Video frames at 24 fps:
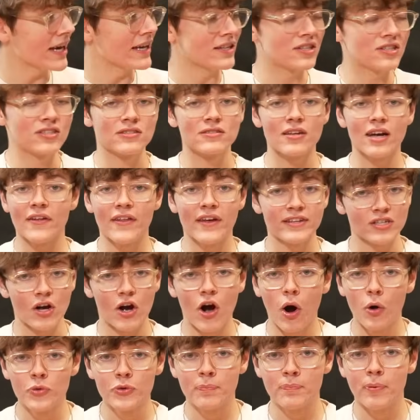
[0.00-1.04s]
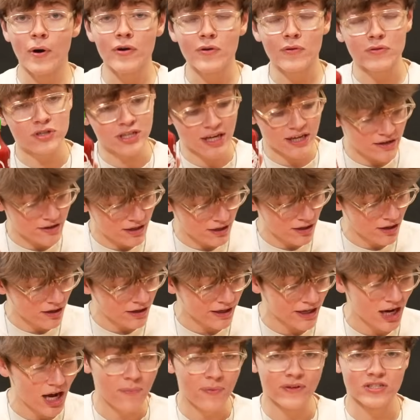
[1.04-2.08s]
it's there's a whole debacle chat. You can look
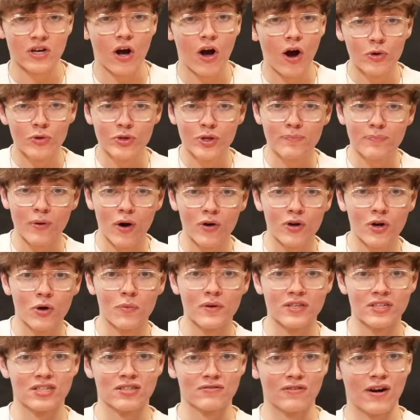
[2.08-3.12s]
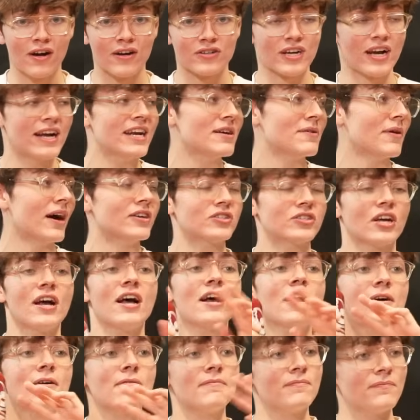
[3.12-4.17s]
it up. There's a whole debacle with Sriracha. Anyways, Dude,
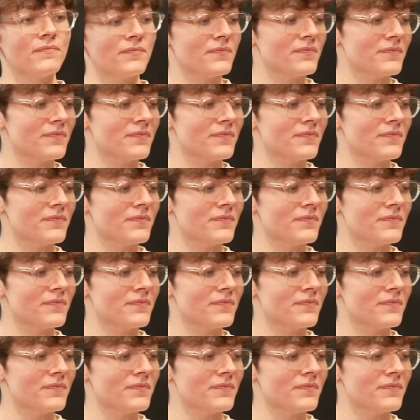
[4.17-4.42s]
why do you?